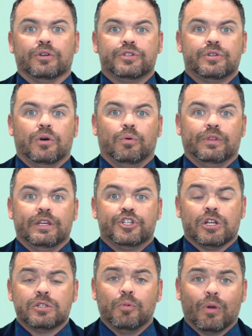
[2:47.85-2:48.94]
So the
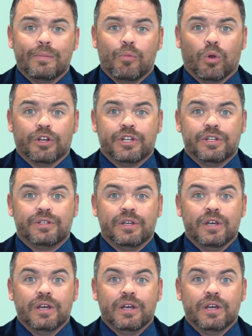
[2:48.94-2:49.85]
adjustable rate mortgages